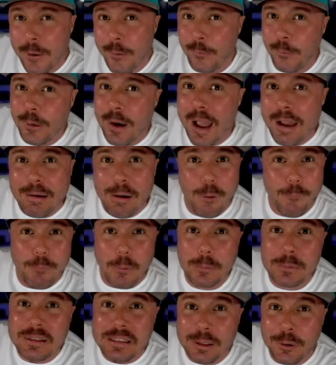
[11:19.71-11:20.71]
where I go
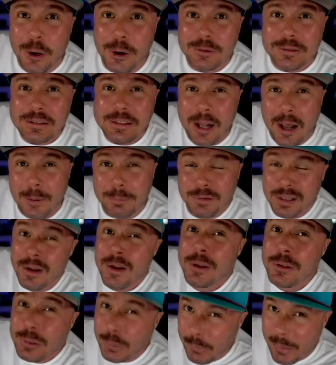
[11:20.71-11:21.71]
from 0 stubs
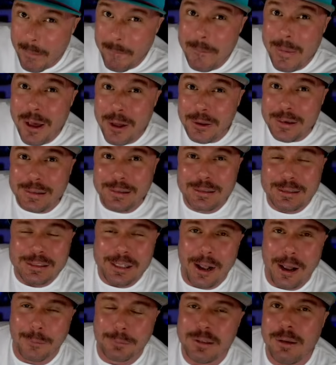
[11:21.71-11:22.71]
to 1,000,000
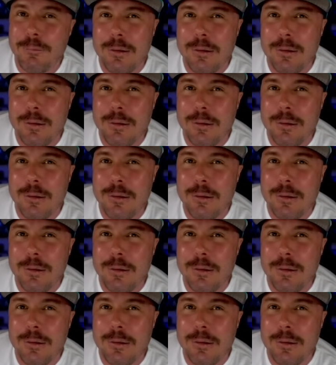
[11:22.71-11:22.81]
stubs.